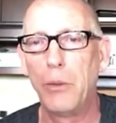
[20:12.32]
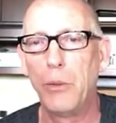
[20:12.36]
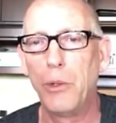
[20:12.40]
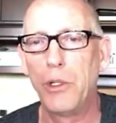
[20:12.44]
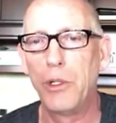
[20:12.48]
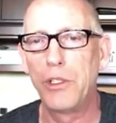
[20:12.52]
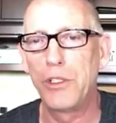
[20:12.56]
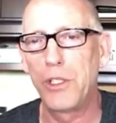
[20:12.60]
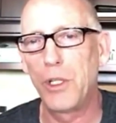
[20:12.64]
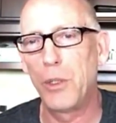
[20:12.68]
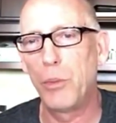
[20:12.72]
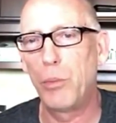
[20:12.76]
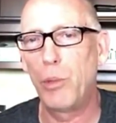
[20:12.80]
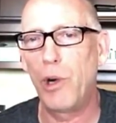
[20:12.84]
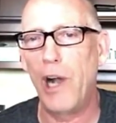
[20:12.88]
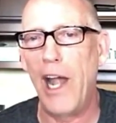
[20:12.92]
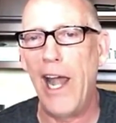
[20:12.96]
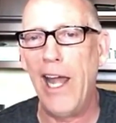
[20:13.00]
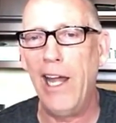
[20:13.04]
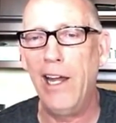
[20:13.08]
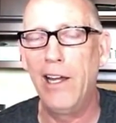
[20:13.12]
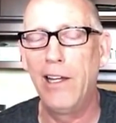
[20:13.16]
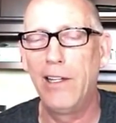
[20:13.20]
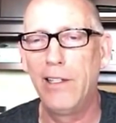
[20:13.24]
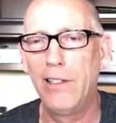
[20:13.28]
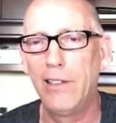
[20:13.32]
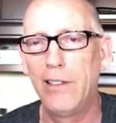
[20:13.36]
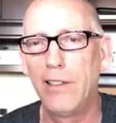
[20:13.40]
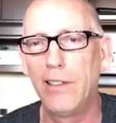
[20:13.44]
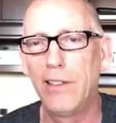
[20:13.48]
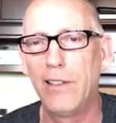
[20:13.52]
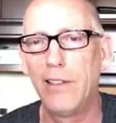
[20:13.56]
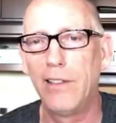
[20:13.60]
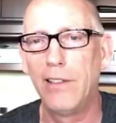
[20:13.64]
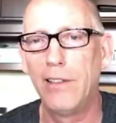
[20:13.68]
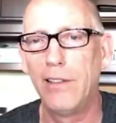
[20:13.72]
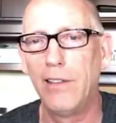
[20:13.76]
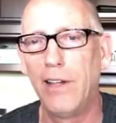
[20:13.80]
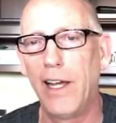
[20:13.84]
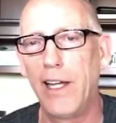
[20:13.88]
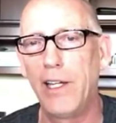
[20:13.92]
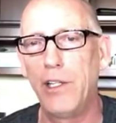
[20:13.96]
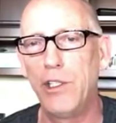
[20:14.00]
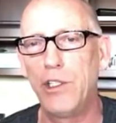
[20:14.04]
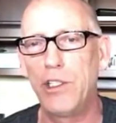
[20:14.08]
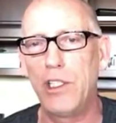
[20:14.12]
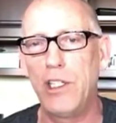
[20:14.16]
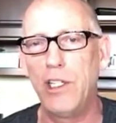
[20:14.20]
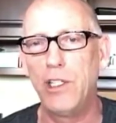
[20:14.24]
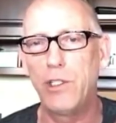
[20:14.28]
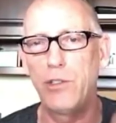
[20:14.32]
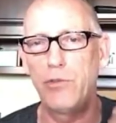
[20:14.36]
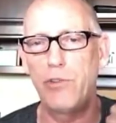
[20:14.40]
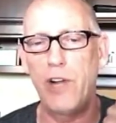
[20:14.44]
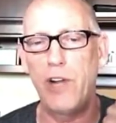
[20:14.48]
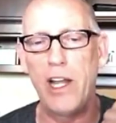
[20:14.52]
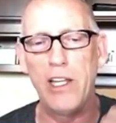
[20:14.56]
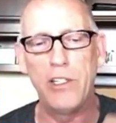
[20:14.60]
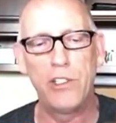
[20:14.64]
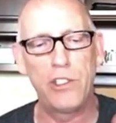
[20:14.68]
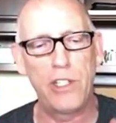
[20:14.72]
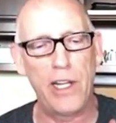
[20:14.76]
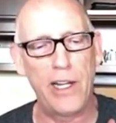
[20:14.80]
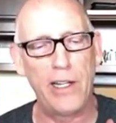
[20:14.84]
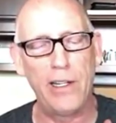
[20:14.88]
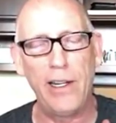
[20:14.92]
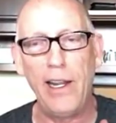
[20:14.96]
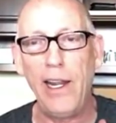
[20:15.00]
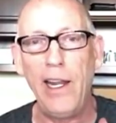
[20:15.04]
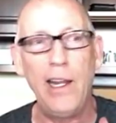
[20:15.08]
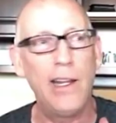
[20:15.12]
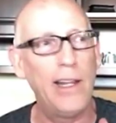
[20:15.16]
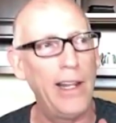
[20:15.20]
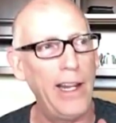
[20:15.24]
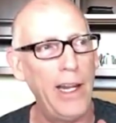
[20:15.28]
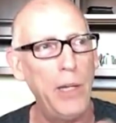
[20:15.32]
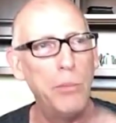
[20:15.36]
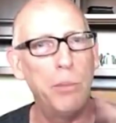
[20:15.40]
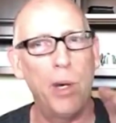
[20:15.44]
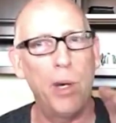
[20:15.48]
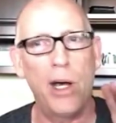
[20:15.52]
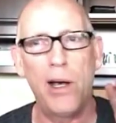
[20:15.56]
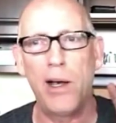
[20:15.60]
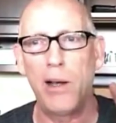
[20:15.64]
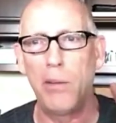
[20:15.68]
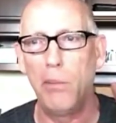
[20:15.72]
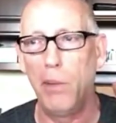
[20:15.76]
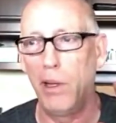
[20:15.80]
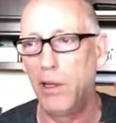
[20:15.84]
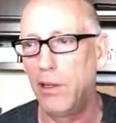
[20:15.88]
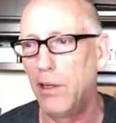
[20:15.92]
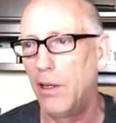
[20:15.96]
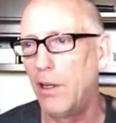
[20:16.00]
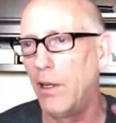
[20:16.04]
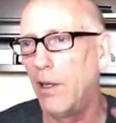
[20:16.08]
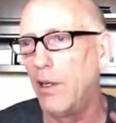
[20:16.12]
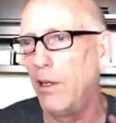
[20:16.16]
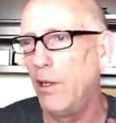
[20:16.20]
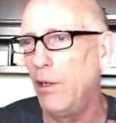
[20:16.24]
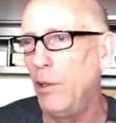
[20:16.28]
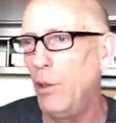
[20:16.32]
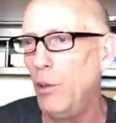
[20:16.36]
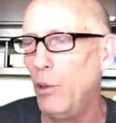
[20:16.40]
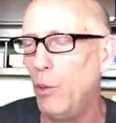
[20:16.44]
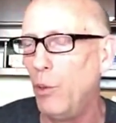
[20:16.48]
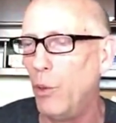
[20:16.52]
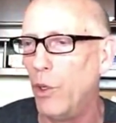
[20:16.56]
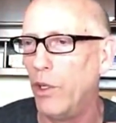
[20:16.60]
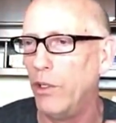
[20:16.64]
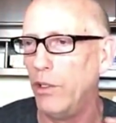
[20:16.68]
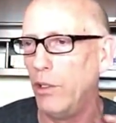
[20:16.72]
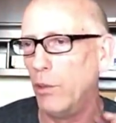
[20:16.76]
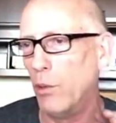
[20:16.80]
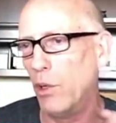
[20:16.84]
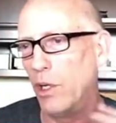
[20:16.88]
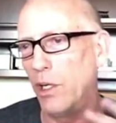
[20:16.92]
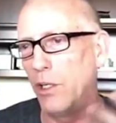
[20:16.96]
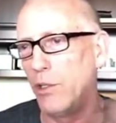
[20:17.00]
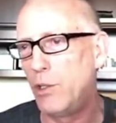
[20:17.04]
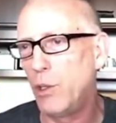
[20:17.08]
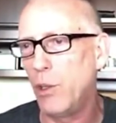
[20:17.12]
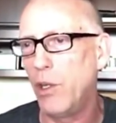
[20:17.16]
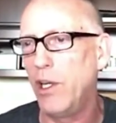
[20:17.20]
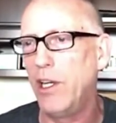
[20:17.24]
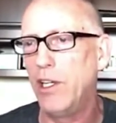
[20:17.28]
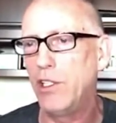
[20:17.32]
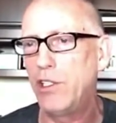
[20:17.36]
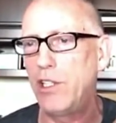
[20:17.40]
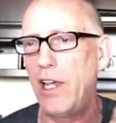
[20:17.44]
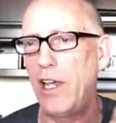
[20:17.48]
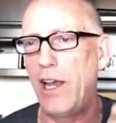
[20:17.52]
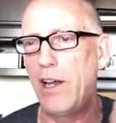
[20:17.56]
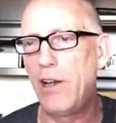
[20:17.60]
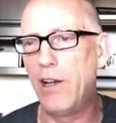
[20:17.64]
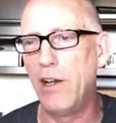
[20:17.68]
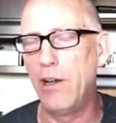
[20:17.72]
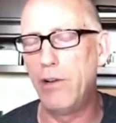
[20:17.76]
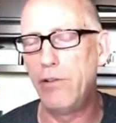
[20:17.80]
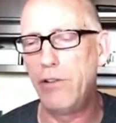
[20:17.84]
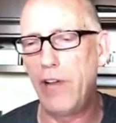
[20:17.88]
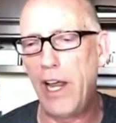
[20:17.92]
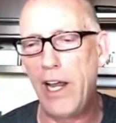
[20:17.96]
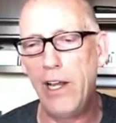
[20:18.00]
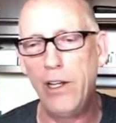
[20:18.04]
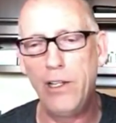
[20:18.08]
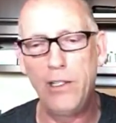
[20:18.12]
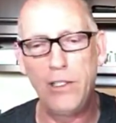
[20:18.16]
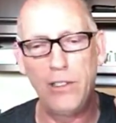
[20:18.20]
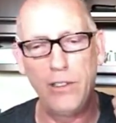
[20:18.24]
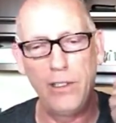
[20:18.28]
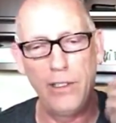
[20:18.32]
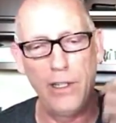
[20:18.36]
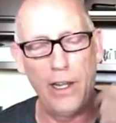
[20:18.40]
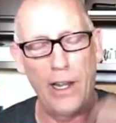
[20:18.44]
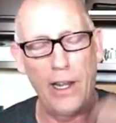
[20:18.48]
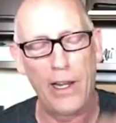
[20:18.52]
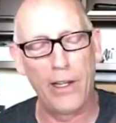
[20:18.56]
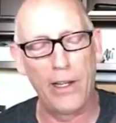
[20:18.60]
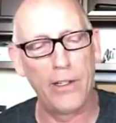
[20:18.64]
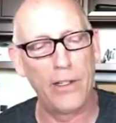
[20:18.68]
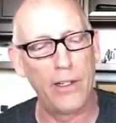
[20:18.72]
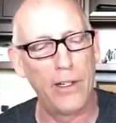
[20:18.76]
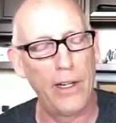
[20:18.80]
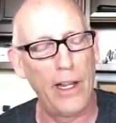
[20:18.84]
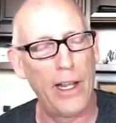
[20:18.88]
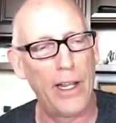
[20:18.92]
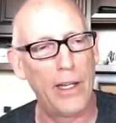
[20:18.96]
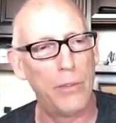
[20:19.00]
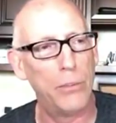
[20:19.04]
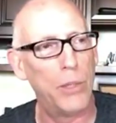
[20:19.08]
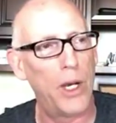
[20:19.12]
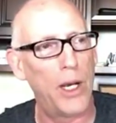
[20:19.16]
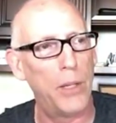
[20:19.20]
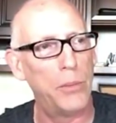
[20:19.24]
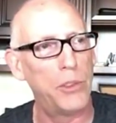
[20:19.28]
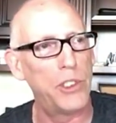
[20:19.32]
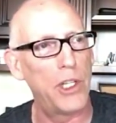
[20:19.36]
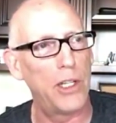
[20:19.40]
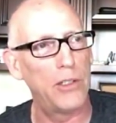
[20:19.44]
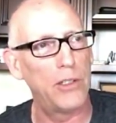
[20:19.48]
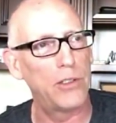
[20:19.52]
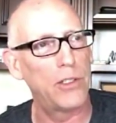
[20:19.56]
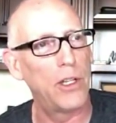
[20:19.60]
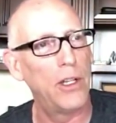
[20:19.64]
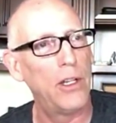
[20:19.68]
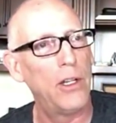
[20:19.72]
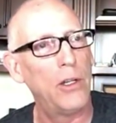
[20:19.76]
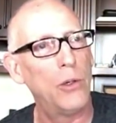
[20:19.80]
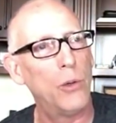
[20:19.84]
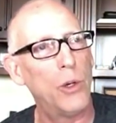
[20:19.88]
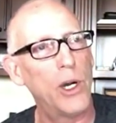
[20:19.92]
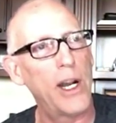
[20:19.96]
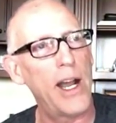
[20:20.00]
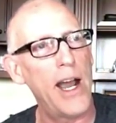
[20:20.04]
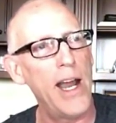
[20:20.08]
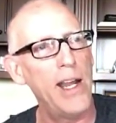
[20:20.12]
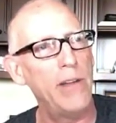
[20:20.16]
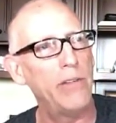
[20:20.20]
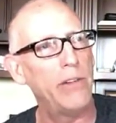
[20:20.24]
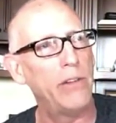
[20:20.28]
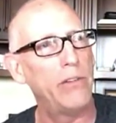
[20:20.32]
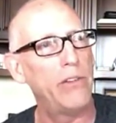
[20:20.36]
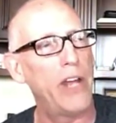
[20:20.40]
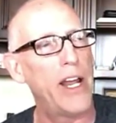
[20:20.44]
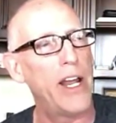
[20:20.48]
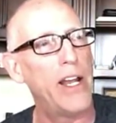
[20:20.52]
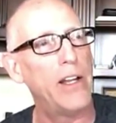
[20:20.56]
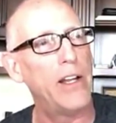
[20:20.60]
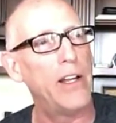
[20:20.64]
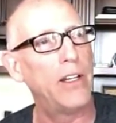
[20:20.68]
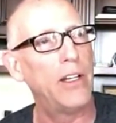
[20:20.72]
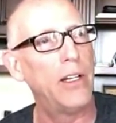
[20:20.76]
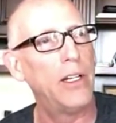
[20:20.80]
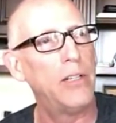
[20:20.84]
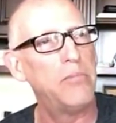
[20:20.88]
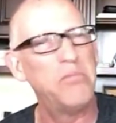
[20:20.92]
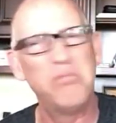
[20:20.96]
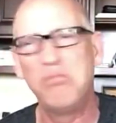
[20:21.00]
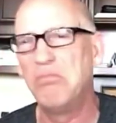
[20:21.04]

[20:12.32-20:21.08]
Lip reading: Was it a prank? I could see his friend saying, hey, Bob, you want to join us at an event? And Bob says, what kind of event?